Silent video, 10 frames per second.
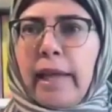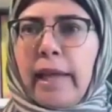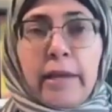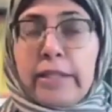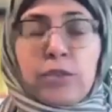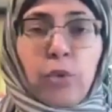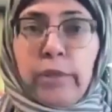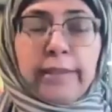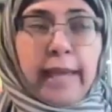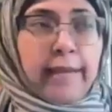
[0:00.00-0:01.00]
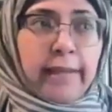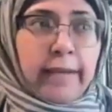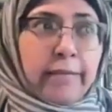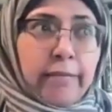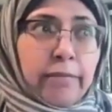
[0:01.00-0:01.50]
it's only then
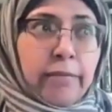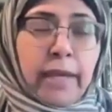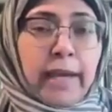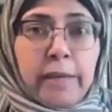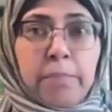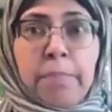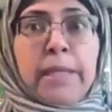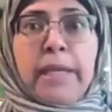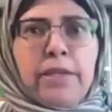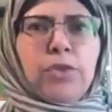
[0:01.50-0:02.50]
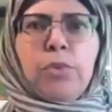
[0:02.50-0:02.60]
that I think I can begin